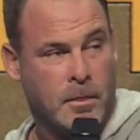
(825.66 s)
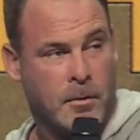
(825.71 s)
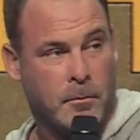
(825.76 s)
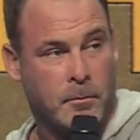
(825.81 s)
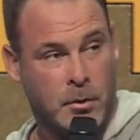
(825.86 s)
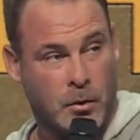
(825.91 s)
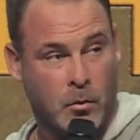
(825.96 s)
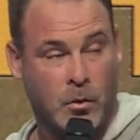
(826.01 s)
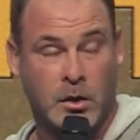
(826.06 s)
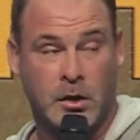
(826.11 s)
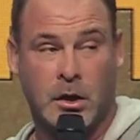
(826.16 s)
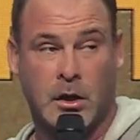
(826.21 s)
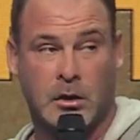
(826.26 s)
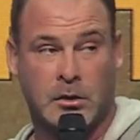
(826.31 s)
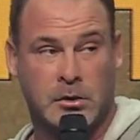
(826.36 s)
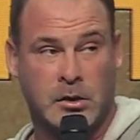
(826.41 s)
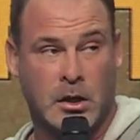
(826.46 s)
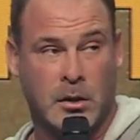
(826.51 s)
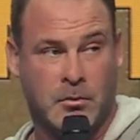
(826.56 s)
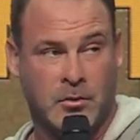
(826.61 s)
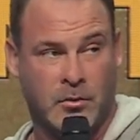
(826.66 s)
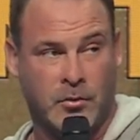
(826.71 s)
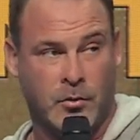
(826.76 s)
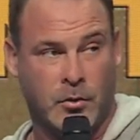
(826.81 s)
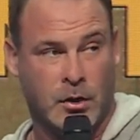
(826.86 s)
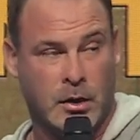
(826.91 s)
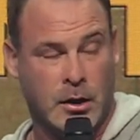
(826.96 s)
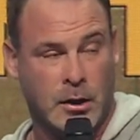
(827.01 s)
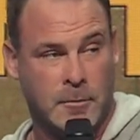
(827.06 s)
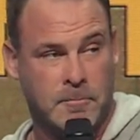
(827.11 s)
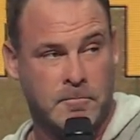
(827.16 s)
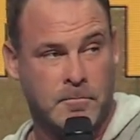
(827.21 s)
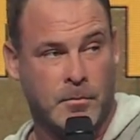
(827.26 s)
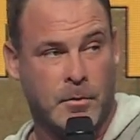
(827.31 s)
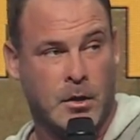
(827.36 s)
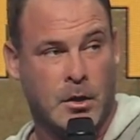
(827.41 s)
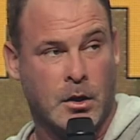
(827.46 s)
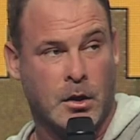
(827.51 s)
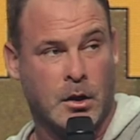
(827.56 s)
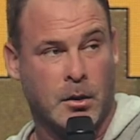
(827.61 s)
But one day I'll stand before God
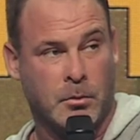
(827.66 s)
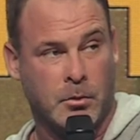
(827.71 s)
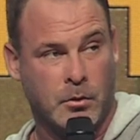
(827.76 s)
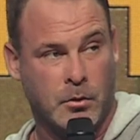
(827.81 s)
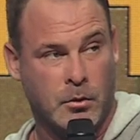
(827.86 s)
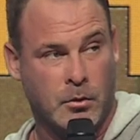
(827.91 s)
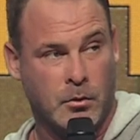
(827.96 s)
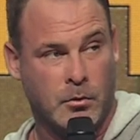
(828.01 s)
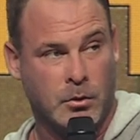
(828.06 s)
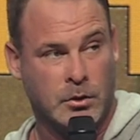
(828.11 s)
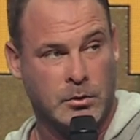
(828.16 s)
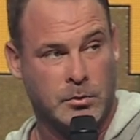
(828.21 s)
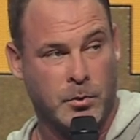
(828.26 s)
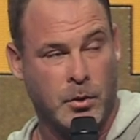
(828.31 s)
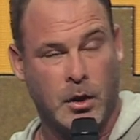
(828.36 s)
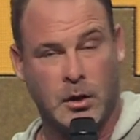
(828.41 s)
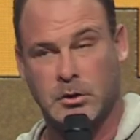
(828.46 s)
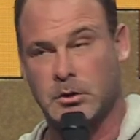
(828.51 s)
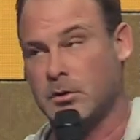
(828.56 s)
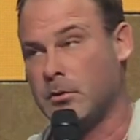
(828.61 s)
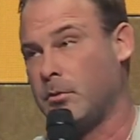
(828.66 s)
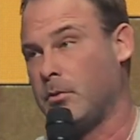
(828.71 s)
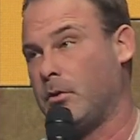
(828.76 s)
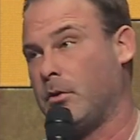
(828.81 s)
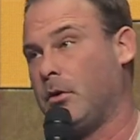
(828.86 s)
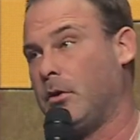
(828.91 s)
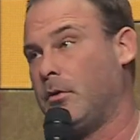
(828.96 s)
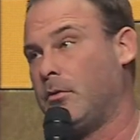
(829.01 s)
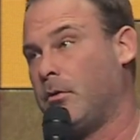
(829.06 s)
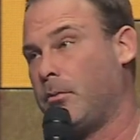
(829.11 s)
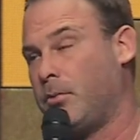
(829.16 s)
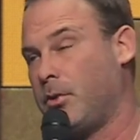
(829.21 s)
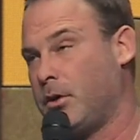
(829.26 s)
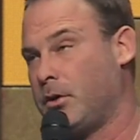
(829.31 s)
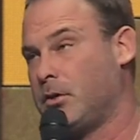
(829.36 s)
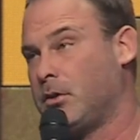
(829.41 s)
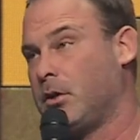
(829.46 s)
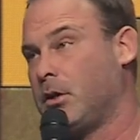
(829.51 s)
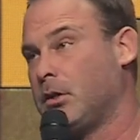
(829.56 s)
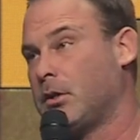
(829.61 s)
and I'll be re- responsible for
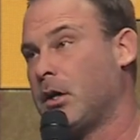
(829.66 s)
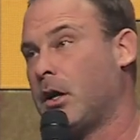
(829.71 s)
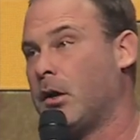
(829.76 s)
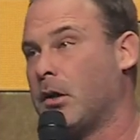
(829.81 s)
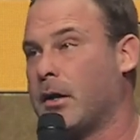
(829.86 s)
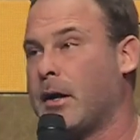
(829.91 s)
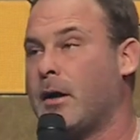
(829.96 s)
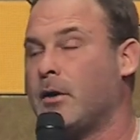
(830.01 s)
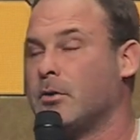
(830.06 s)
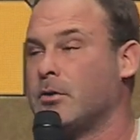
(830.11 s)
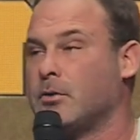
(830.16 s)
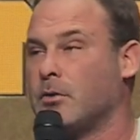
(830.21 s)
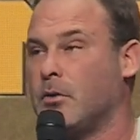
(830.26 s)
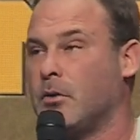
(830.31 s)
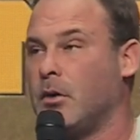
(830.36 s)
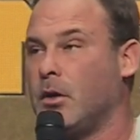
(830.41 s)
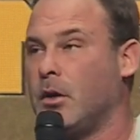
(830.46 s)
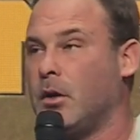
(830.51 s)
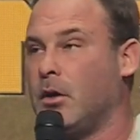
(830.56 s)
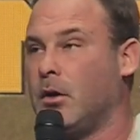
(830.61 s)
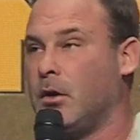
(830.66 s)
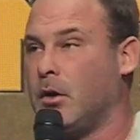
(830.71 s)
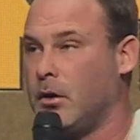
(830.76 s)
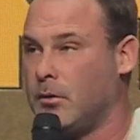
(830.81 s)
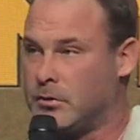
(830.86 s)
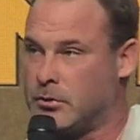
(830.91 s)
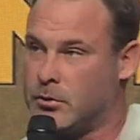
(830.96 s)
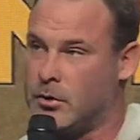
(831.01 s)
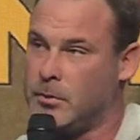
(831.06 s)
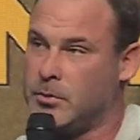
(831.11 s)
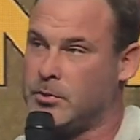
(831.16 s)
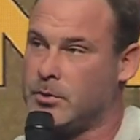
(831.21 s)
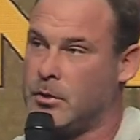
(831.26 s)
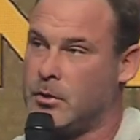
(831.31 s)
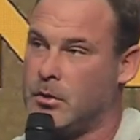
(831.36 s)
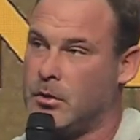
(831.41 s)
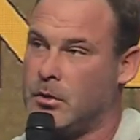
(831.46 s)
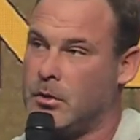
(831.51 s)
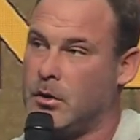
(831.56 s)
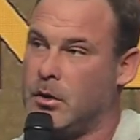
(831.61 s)
preaching the entire counsel of
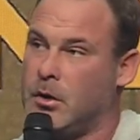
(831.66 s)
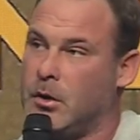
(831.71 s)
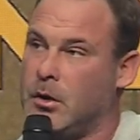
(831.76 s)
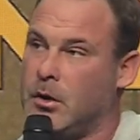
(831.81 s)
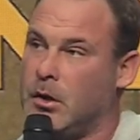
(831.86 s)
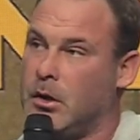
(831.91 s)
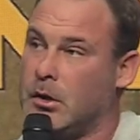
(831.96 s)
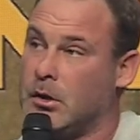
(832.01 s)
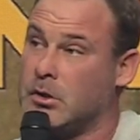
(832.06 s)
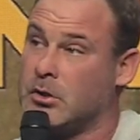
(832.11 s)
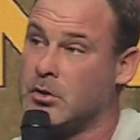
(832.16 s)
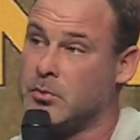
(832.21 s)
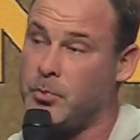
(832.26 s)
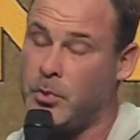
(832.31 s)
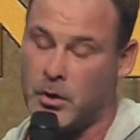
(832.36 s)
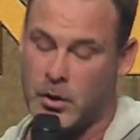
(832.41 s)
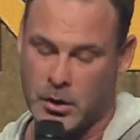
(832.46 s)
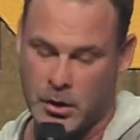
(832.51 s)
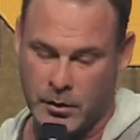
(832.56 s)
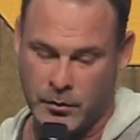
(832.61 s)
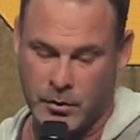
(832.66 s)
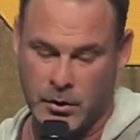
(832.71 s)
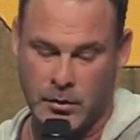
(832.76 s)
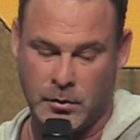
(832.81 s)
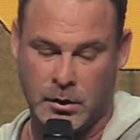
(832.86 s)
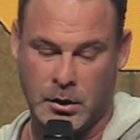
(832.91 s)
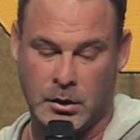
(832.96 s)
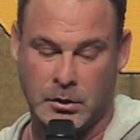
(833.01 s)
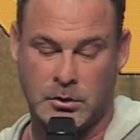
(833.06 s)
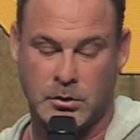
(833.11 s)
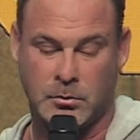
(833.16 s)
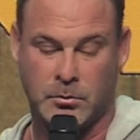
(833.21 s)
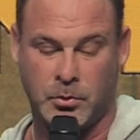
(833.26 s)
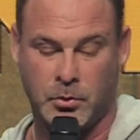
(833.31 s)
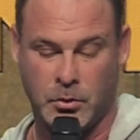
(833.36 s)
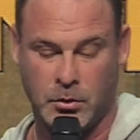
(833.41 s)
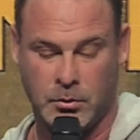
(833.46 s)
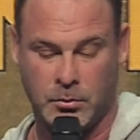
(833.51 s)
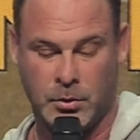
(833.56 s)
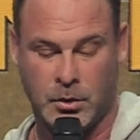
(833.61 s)
Scripture. And this is part of it, and it's an
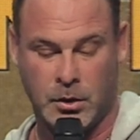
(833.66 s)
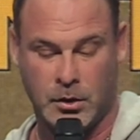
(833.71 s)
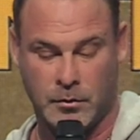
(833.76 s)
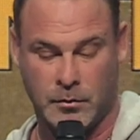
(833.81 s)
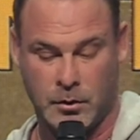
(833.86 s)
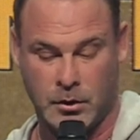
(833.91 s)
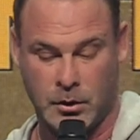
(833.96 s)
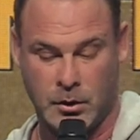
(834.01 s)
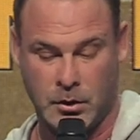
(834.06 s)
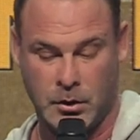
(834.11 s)
important part of it.